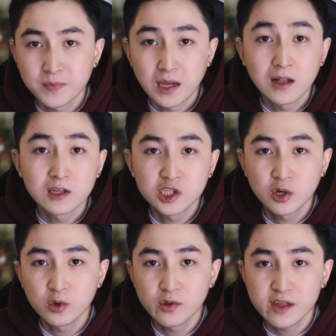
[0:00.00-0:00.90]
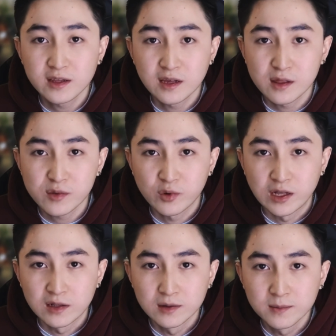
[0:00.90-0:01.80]
I'll show you that as
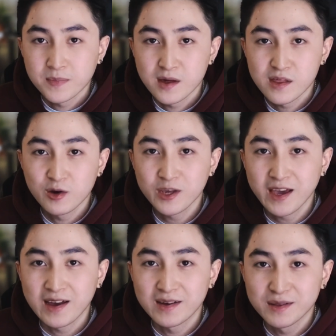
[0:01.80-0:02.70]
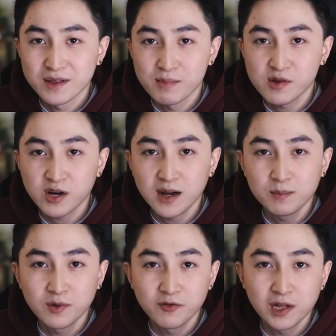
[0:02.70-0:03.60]
well. So yeah, subscribe
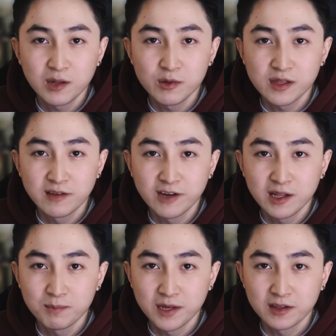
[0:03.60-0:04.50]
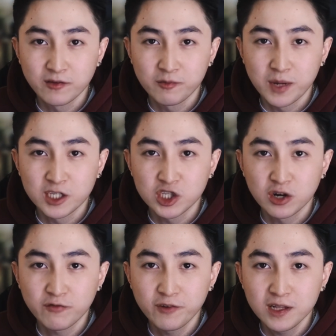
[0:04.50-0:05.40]
to follow the development of my
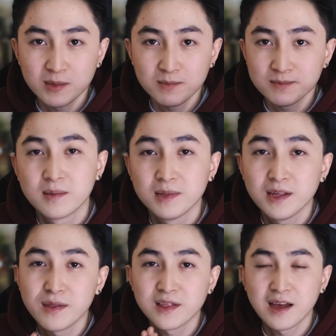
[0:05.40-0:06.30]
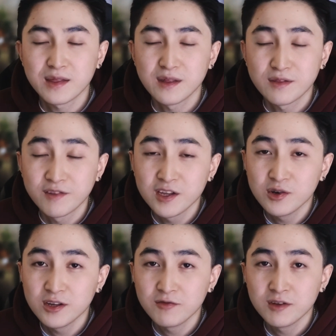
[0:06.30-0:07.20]
short film, please like this video
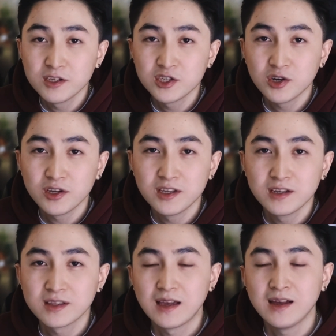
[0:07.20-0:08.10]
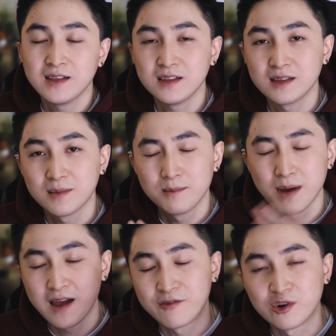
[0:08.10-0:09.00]
if you enjoyed it, and
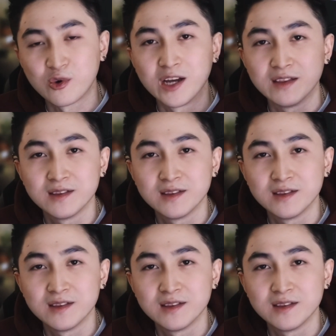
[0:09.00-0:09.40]
bye everyone!